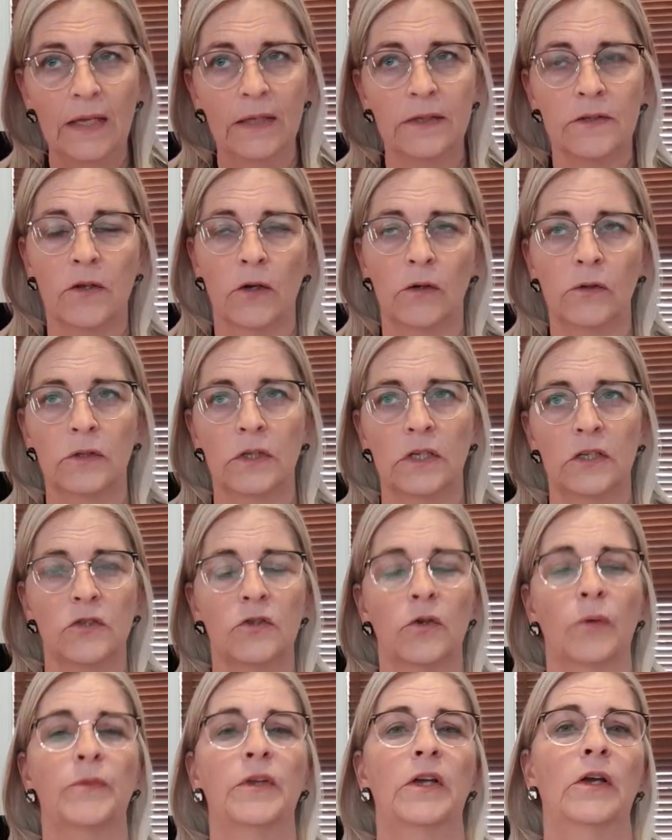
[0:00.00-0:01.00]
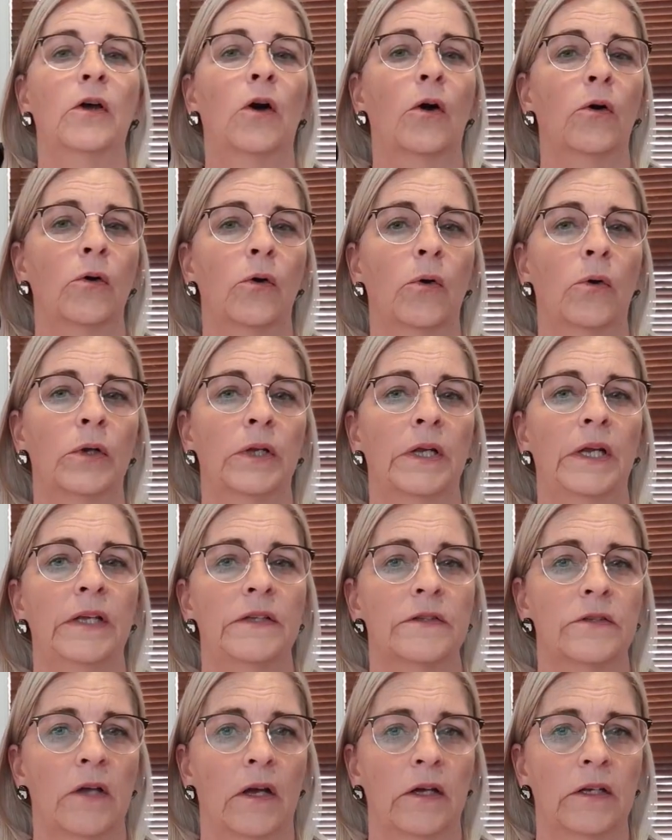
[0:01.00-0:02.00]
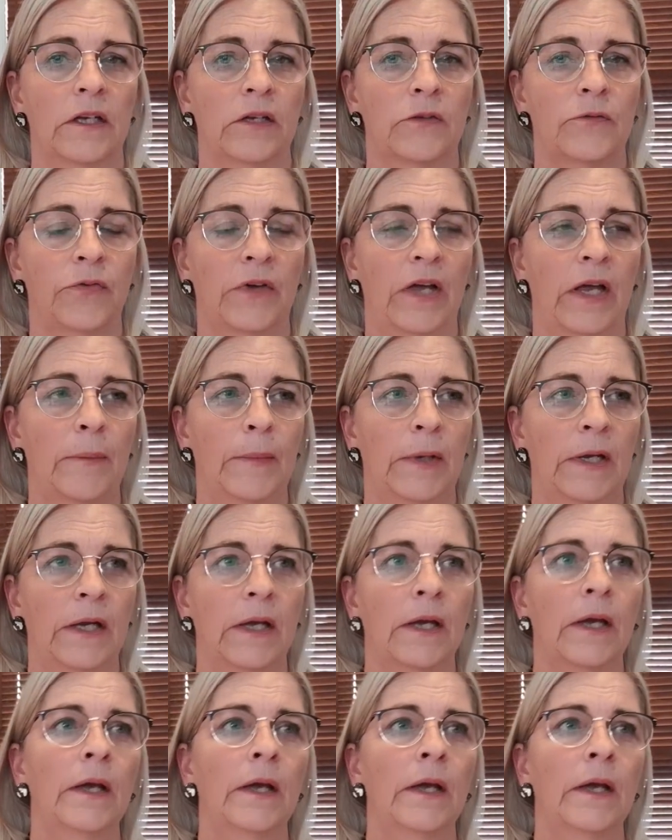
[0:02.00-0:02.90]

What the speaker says: So there's something going on inside that family